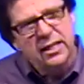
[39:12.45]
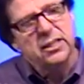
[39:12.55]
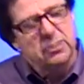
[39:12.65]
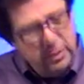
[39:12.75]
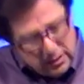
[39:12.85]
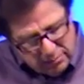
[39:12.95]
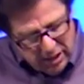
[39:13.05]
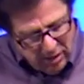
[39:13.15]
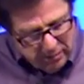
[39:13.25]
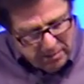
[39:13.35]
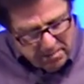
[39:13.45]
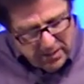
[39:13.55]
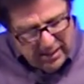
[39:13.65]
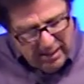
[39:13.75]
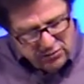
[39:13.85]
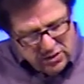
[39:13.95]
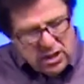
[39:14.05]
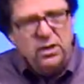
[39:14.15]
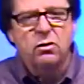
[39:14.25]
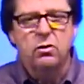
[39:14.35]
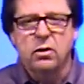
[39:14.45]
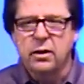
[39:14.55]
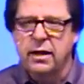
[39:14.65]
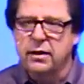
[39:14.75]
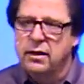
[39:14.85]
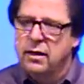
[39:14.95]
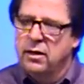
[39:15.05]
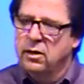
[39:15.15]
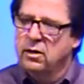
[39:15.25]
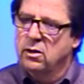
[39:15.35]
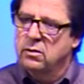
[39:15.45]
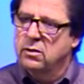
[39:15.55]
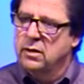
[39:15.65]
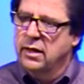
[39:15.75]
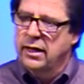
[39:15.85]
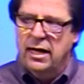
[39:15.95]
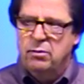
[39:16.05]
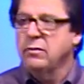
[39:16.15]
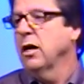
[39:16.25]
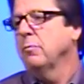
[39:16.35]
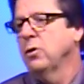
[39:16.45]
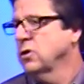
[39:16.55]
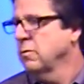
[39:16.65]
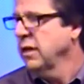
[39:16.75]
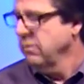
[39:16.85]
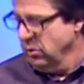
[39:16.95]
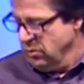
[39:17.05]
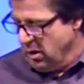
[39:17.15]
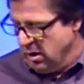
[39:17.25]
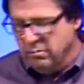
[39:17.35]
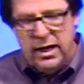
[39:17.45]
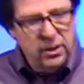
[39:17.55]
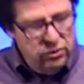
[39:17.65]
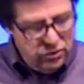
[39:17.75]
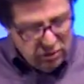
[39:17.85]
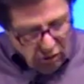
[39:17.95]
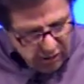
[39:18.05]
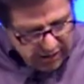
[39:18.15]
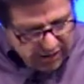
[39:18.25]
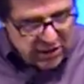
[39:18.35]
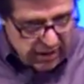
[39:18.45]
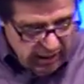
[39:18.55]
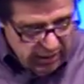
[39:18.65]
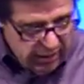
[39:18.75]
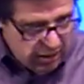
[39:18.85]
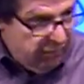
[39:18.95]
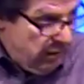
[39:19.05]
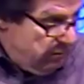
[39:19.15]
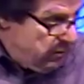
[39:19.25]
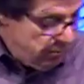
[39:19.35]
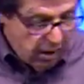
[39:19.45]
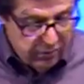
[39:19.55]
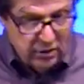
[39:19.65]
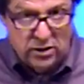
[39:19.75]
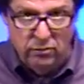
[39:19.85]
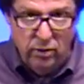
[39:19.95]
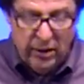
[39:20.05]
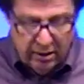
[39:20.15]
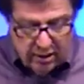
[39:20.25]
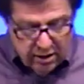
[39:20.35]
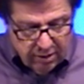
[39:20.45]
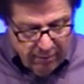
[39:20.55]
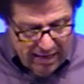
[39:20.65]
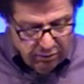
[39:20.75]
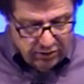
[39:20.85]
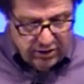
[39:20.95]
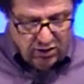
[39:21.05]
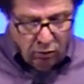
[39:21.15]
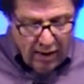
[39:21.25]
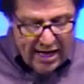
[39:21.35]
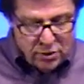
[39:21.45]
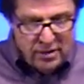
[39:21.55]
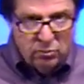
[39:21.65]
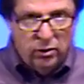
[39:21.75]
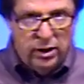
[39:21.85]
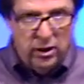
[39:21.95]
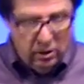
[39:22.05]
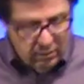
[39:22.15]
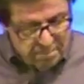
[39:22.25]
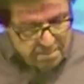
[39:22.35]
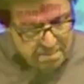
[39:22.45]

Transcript: to get some, some help. I'm seeking the Lord, and, you know, and I believe God will put somebody even on your heart and mind that you should go in this context of, of this process of waiting. The Bible says a wise man will hear